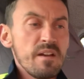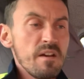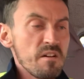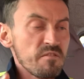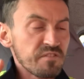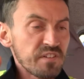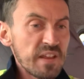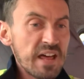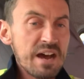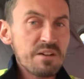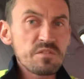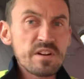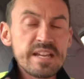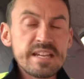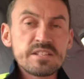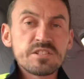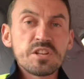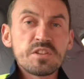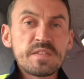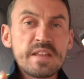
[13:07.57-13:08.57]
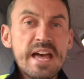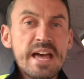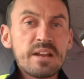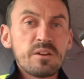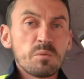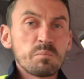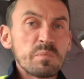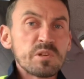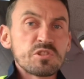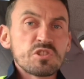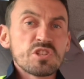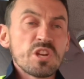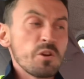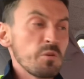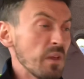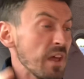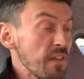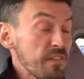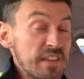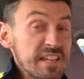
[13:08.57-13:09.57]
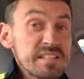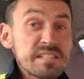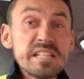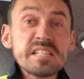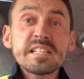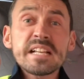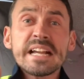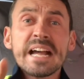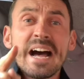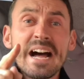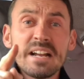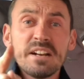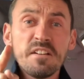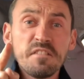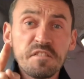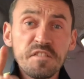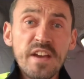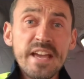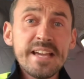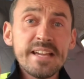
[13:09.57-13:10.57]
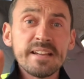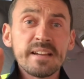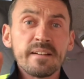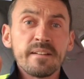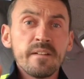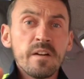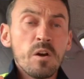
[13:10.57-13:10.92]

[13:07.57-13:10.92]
For that reason, they're number two. This is the kind of thing